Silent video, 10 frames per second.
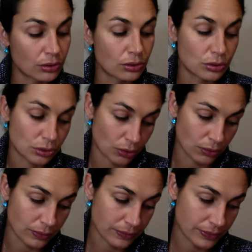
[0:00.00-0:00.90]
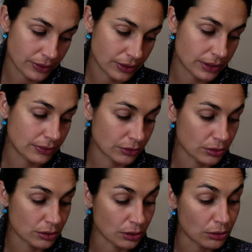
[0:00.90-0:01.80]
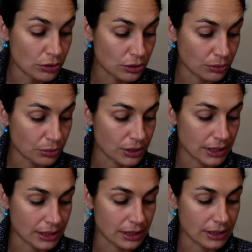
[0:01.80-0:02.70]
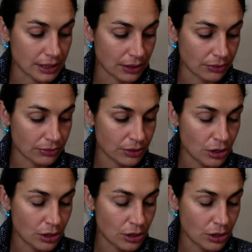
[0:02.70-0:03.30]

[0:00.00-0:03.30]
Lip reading: So, a different solution presents itself,